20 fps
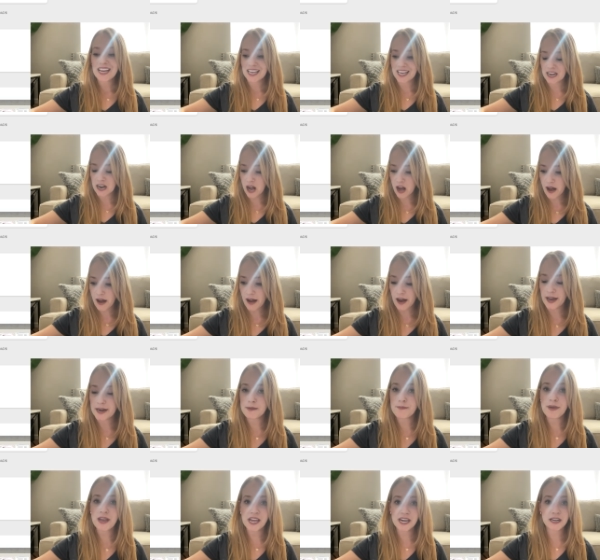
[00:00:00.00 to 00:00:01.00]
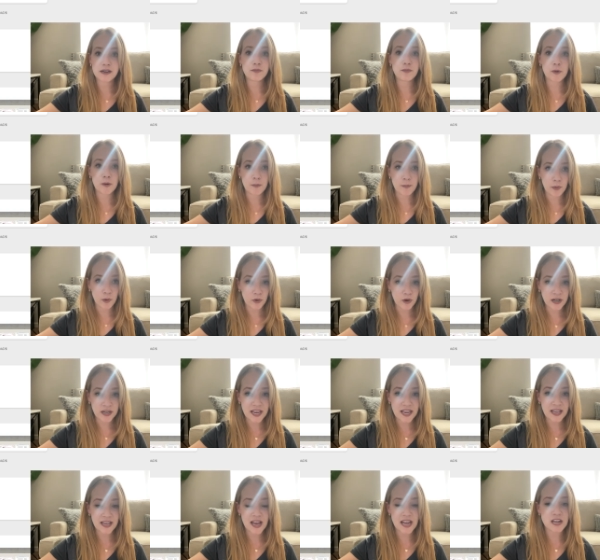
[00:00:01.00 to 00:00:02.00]
get automated
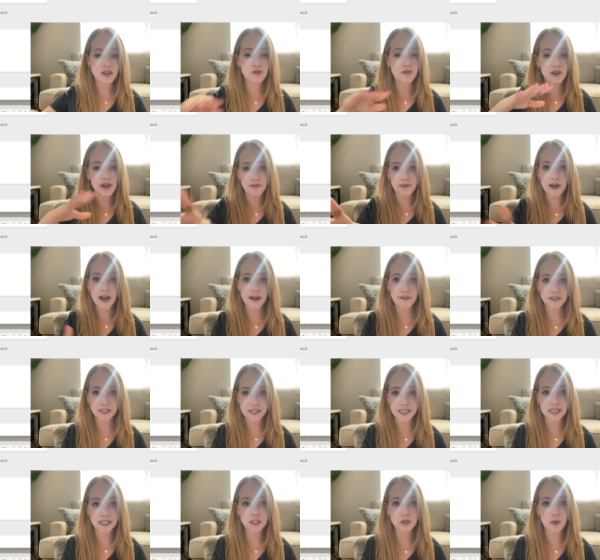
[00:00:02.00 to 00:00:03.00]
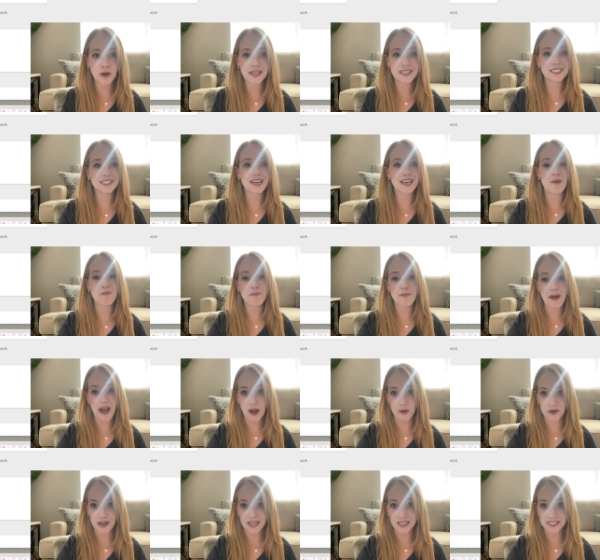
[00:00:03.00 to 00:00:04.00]
reporting and you never have to think twice
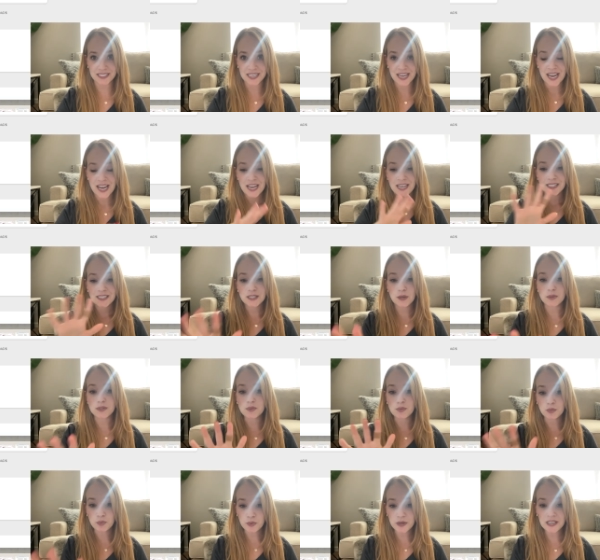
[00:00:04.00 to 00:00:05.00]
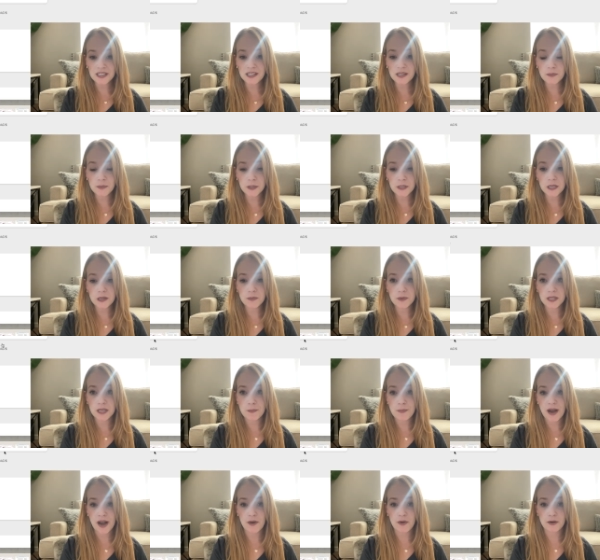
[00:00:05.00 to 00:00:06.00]
about it. So it's really, really, really
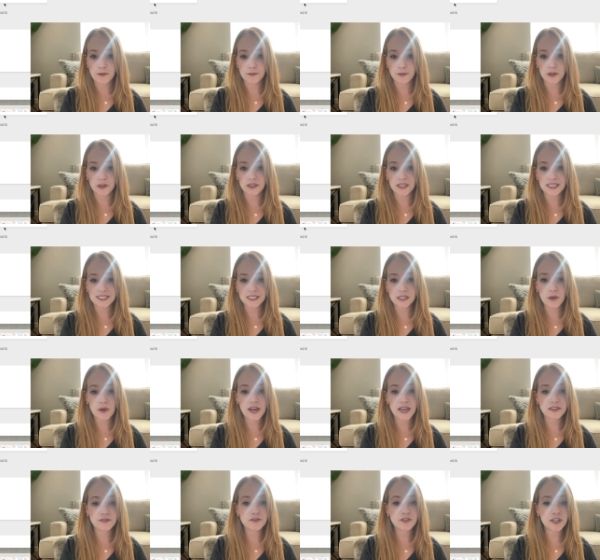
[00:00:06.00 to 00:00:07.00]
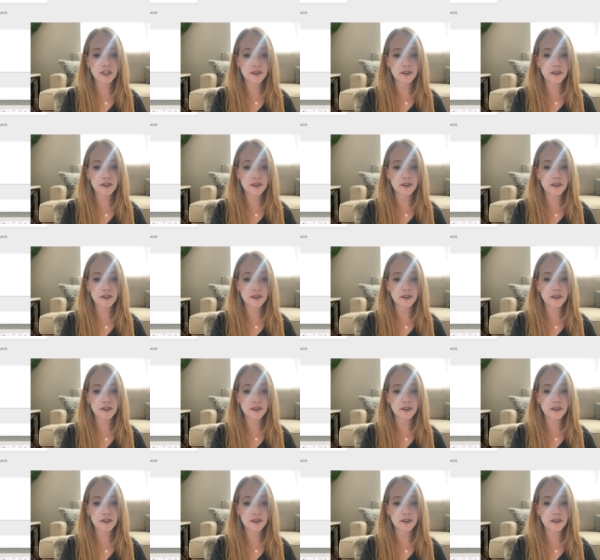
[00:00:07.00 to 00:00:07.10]
powerful. Let's go ahead and